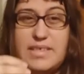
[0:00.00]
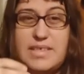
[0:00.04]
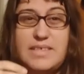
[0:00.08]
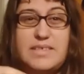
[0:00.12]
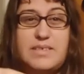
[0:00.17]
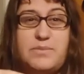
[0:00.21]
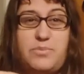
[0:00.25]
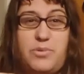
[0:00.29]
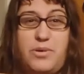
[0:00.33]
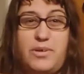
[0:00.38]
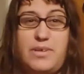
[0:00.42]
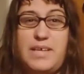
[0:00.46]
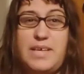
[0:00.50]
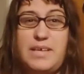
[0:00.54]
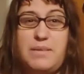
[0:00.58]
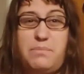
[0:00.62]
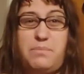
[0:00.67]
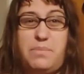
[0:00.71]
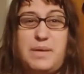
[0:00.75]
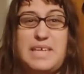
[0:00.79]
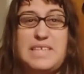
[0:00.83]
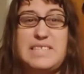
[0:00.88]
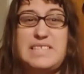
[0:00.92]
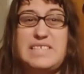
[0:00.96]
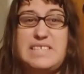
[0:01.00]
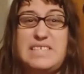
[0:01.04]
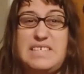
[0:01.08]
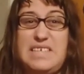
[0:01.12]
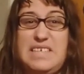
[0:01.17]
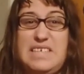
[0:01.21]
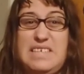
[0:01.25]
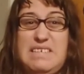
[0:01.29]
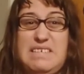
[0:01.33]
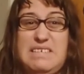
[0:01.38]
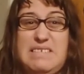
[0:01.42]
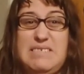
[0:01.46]
It's more like
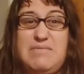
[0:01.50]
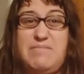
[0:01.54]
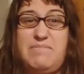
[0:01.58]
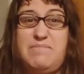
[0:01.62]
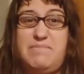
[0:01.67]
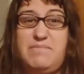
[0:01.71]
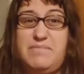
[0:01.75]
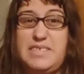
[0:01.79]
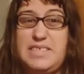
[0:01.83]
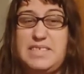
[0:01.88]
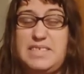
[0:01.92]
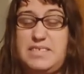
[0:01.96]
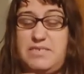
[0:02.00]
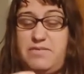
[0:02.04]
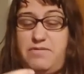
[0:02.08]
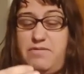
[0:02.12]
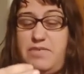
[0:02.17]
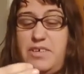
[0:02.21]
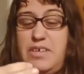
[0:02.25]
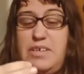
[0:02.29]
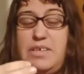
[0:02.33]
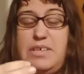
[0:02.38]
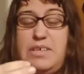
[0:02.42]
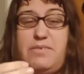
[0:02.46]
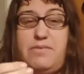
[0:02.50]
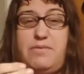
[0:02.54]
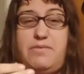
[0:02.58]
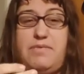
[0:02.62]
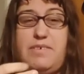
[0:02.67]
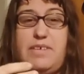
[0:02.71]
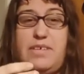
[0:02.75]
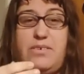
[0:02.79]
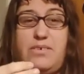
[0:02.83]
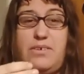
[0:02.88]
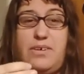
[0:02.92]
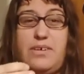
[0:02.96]
benzene. Very
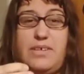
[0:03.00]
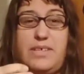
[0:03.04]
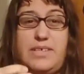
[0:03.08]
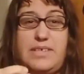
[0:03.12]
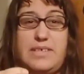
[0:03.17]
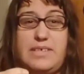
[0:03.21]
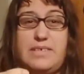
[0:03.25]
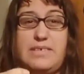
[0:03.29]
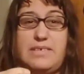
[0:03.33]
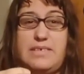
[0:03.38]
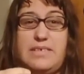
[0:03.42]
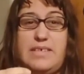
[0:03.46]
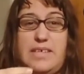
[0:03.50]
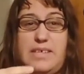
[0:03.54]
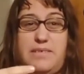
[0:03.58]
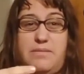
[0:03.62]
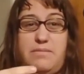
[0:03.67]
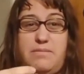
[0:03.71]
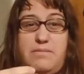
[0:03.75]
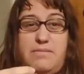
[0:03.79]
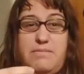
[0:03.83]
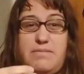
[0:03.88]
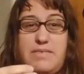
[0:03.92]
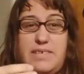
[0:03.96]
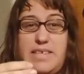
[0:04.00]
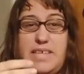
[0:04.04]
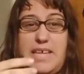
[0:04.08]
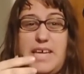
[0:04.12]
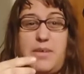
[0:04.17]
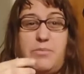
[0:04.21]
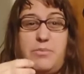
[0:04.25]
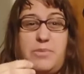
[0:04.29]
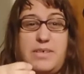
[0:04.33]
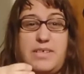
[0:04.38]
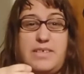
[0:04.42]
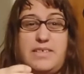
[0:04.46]
phenolic and
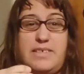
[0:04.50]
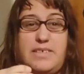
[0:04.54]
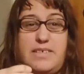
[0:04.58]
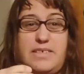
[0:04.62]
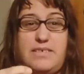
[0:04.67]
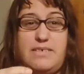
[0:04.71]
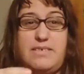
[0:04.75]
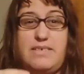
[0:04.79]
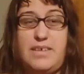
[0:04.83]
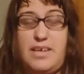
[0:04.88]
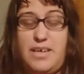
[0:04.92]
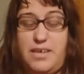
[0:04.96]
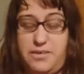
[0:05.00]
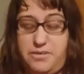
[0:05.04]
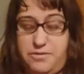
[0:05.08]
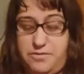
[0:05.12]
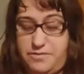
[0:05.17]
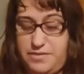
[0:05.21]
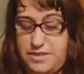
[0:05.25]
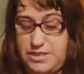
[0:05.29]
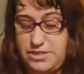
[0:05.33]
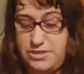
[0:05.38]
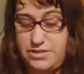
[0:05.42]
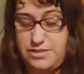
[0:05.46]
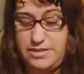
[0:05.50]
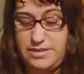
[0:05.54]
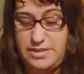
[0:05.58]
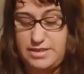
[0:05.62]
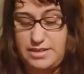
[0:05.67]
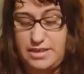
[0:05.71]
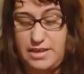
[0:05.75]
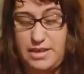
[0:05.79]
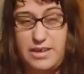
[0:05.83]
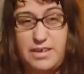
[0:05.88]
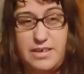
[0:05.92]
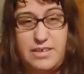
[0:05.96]
chemical and artificial and
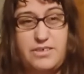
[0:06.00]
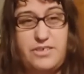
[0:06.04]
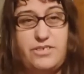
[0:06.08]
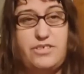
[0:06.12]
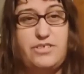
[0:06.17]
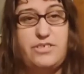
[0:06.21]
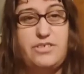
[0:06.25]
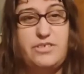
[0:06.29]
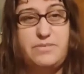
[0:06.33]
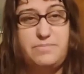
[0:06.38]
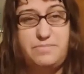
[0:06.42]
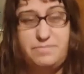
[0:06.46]
harsh.